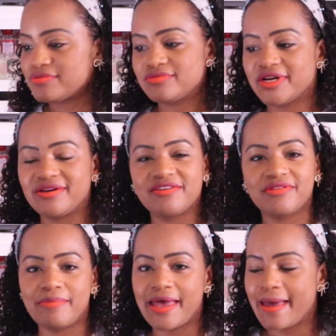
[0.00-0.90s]
Right off
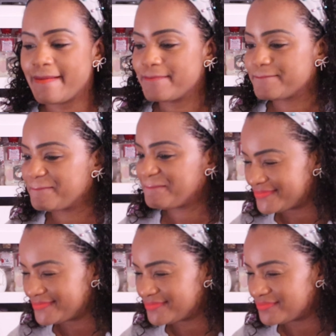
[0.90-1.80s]
the bat,
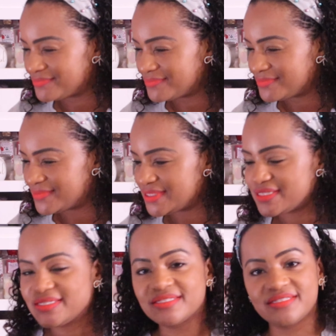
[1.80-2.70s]

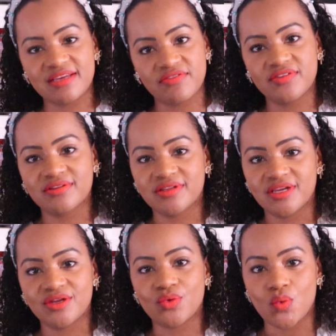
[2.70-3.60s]
this is definitely
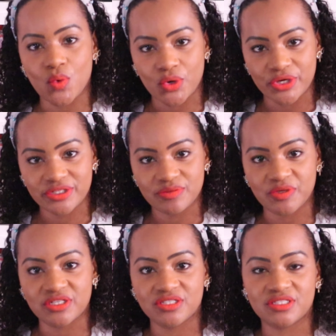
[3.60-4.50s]
an orange,
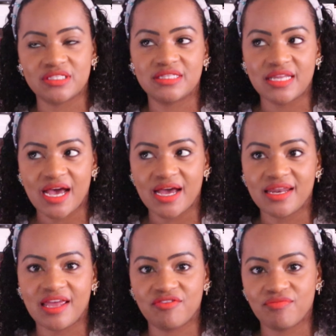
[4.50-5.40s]
but it's not